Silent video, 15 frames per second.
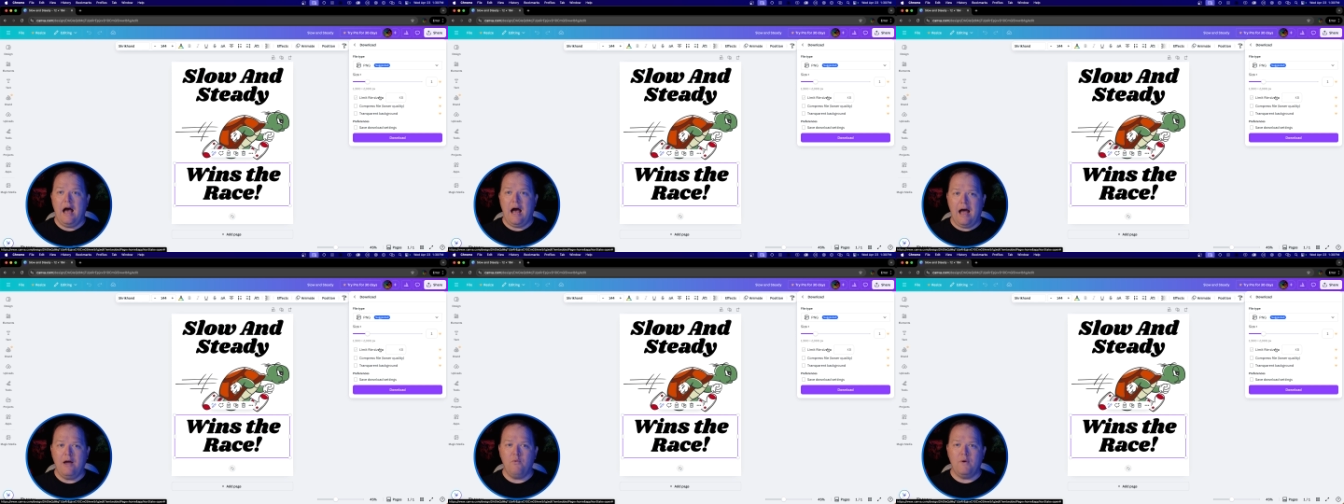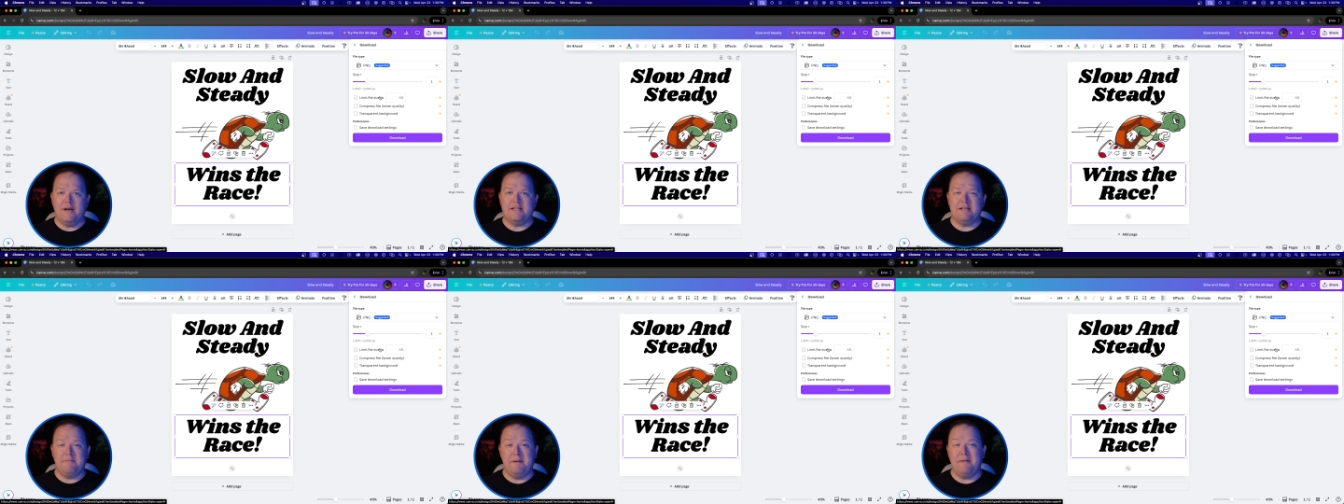I
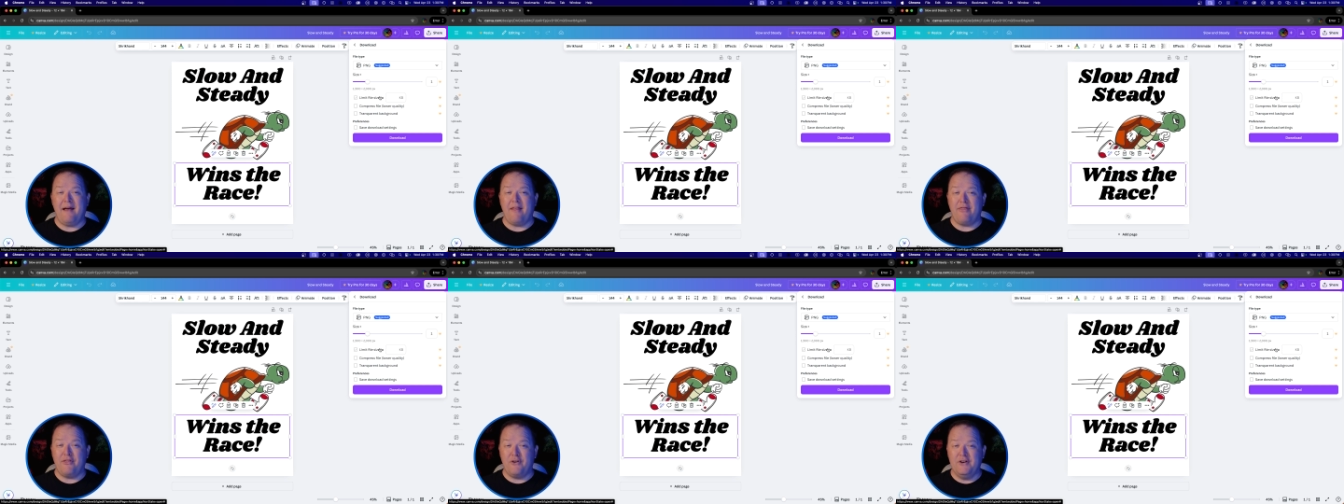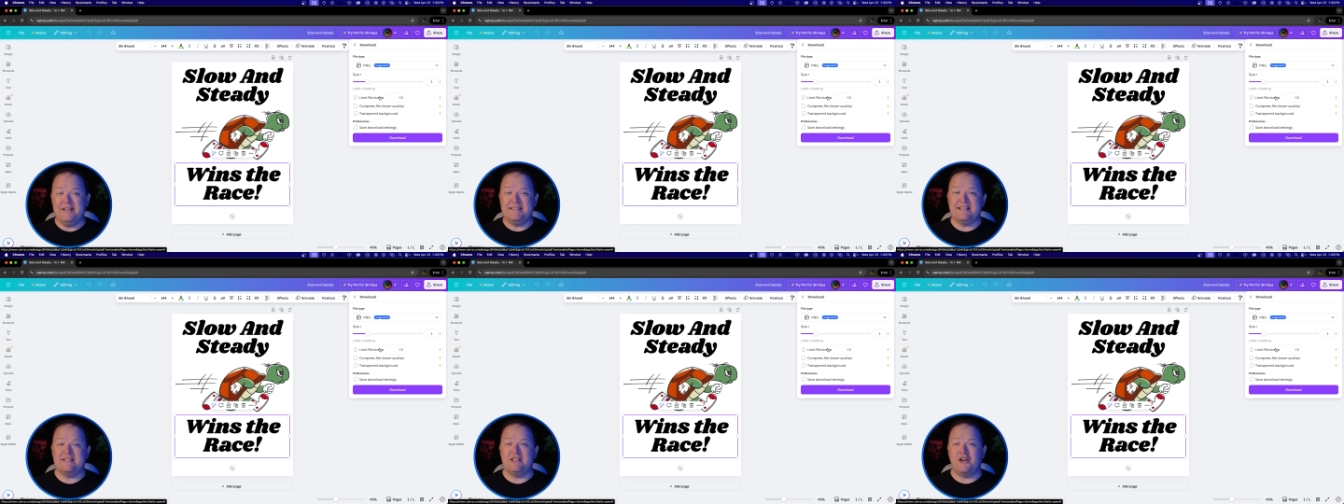want it to be about
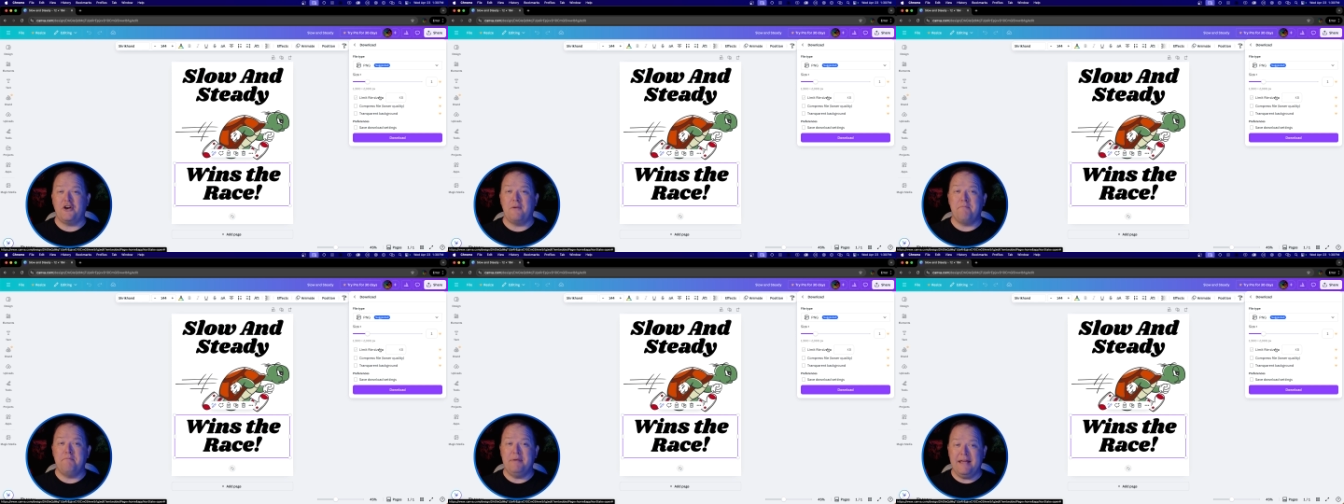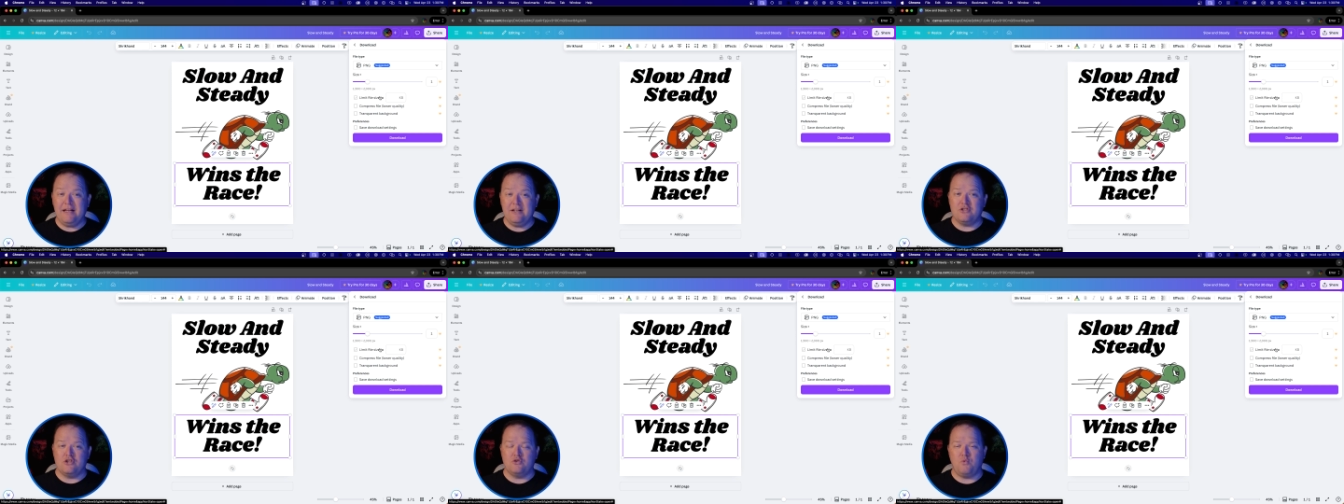3,600
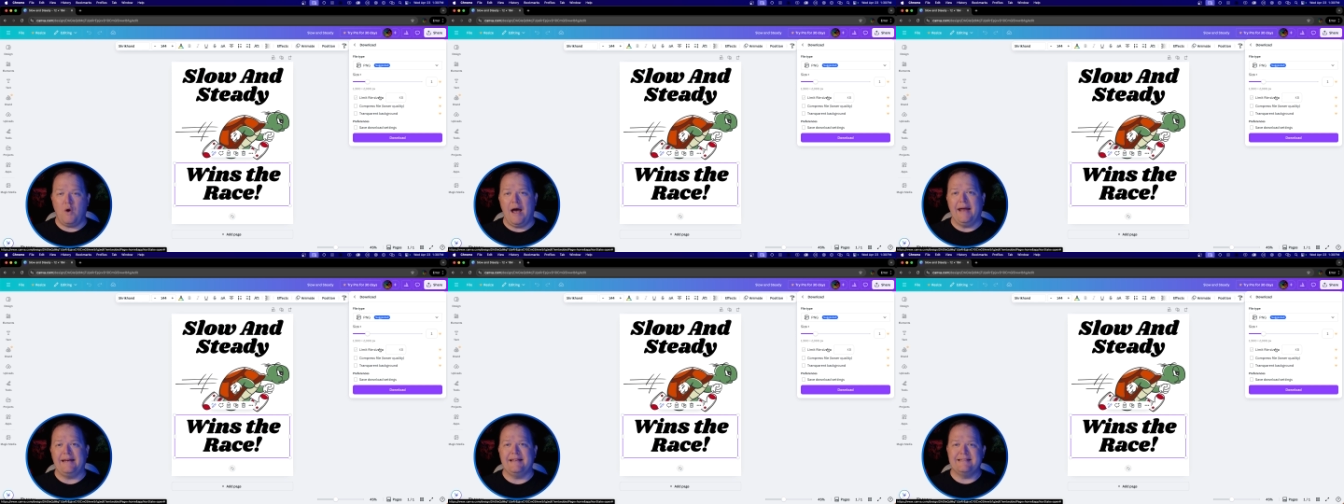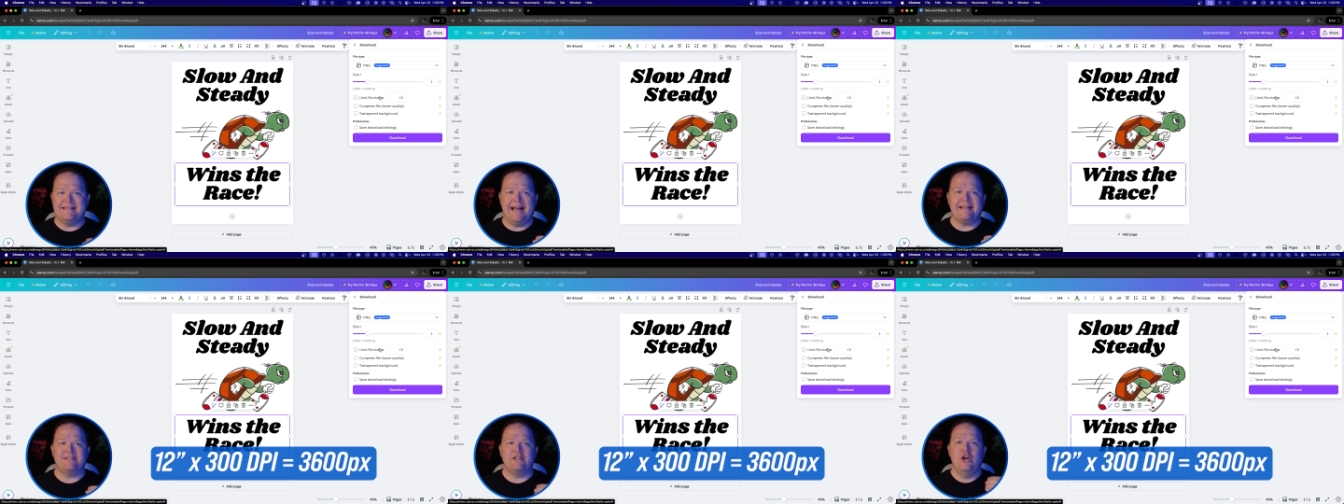pixels wide because
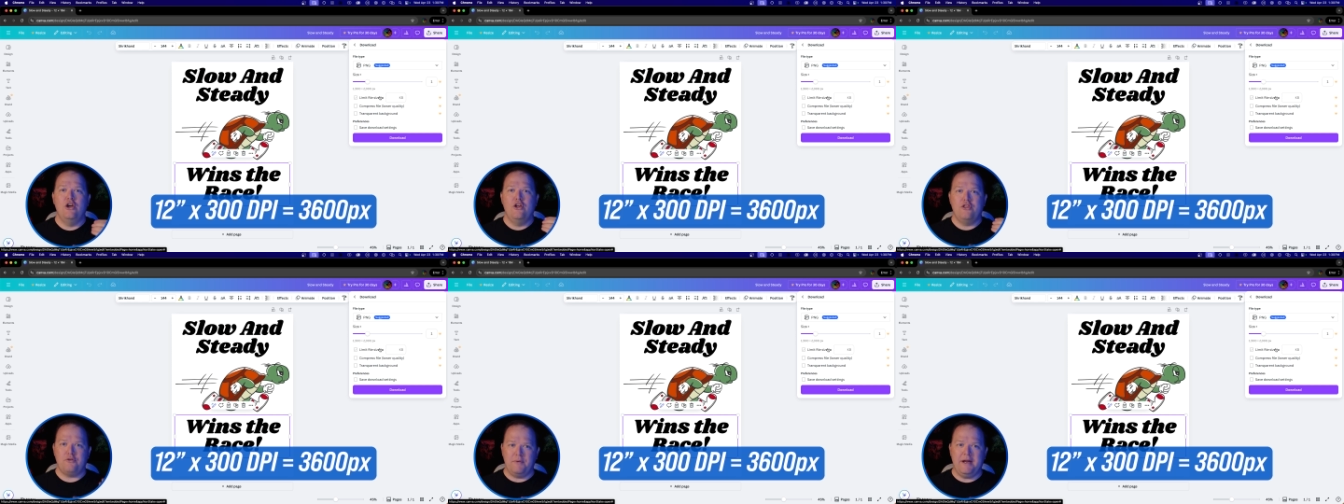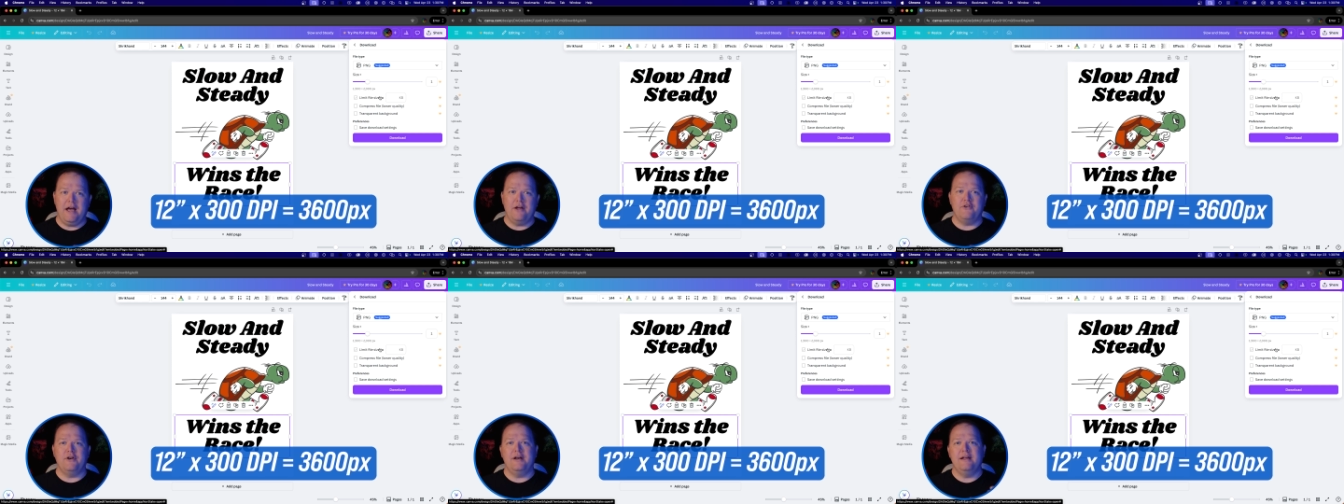that's
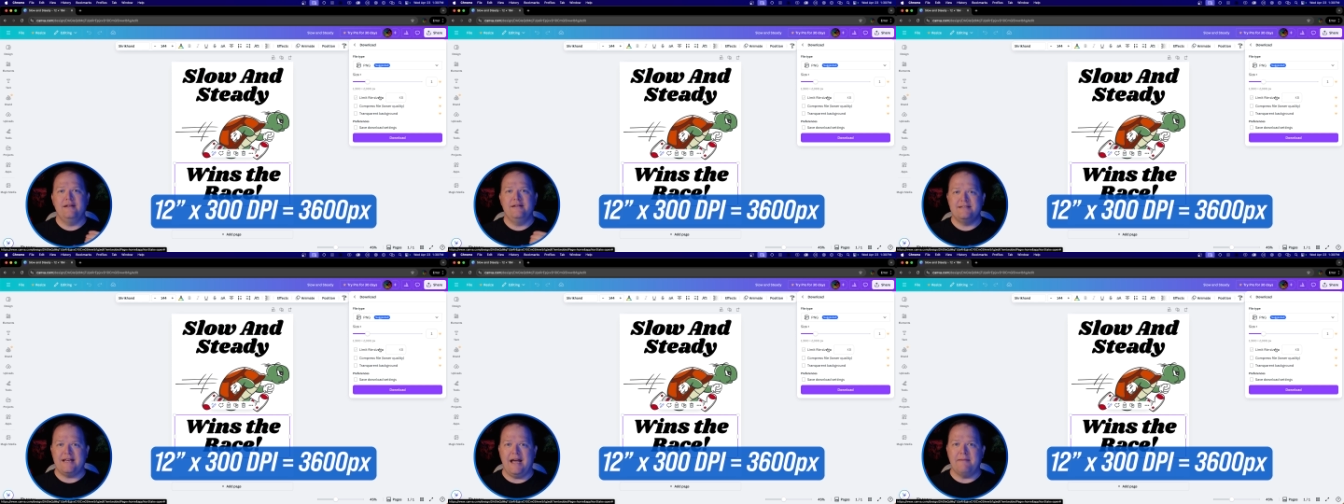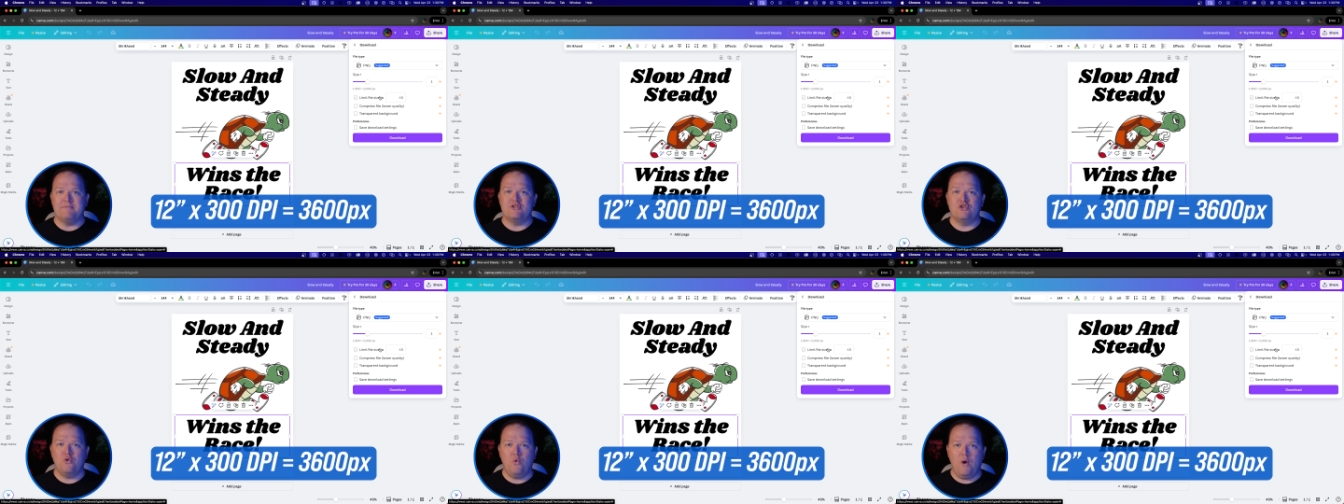300
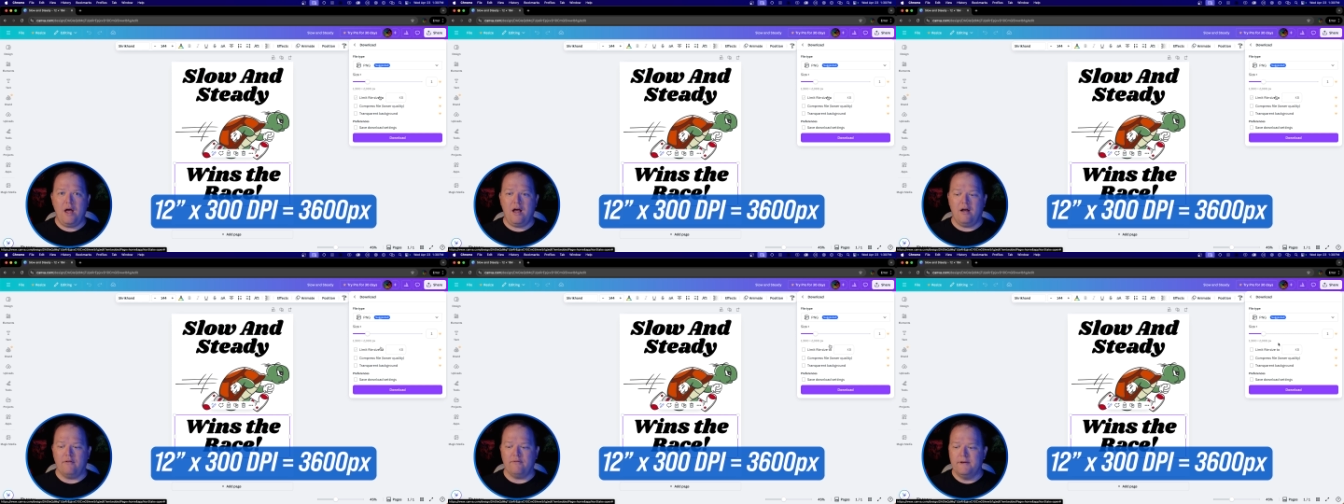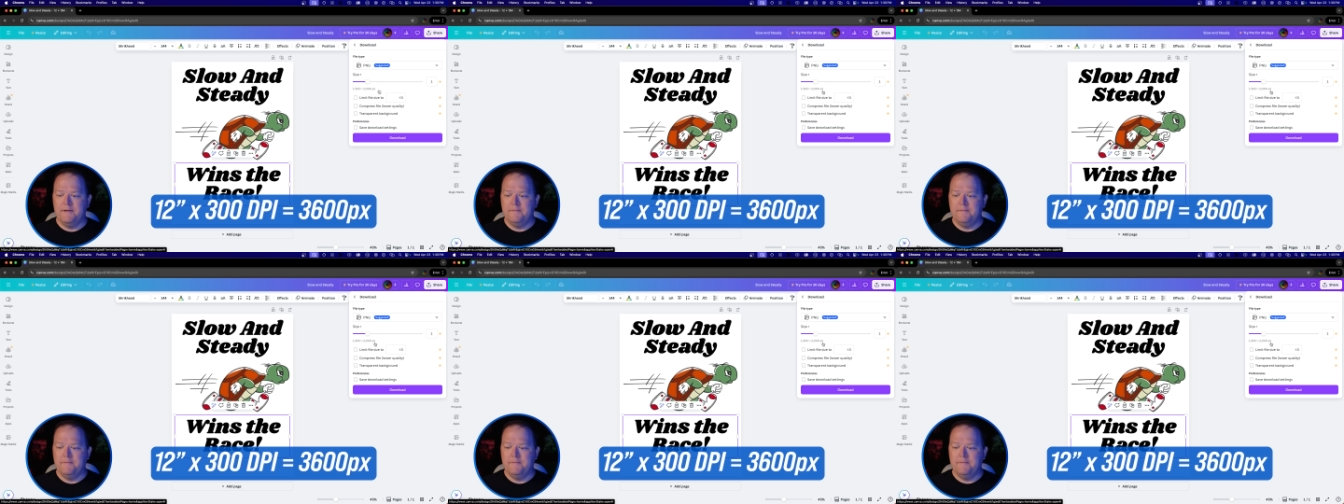times 12.